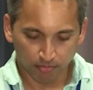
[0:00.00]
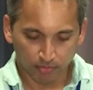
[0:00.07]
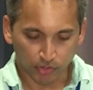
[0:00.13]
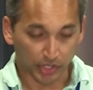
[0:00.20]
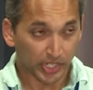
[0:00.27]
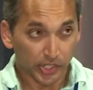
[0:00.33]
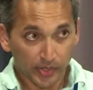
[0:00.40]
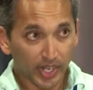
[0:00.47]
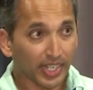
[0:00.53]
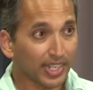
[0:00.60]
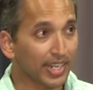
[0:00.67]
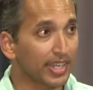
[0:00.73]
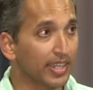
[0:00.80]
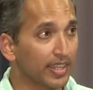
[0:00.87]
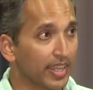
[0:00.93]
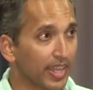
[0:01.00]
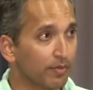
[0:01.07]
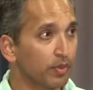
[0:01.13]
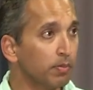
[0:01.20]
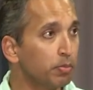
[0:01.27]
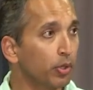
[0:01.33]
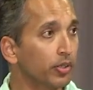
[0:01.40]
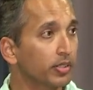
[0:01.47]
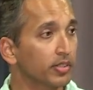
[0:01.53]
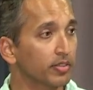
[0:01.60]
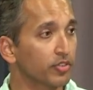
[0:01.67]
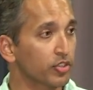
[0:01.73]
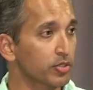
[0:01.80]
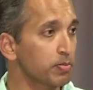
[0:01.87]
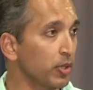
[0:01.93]
So indirectly, Edwin Porter
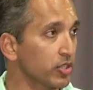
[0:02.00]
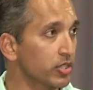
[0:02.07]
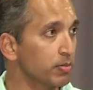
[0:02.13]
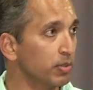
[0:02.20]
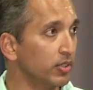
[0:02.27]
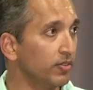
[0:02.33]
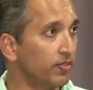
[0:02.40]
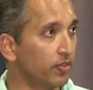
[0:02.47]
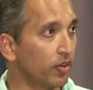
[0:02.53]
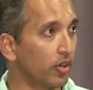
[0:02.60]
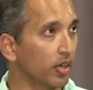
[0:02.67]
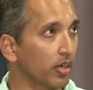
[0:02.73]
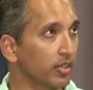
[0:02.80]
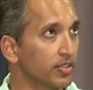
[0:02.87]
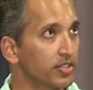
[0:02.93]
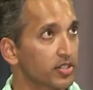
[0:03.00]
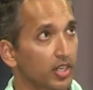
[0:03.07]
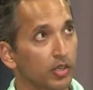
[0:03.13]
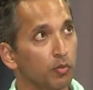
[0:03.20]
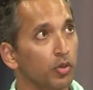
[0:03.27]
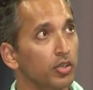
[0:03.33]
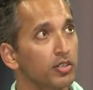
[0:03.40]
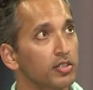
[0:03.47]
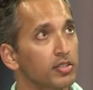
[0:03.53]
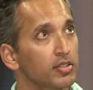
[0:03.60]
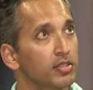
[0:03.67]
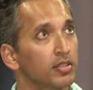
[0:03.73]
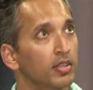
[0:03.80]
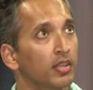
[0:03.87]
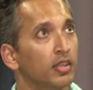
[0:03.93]
is responsible for Star Wars,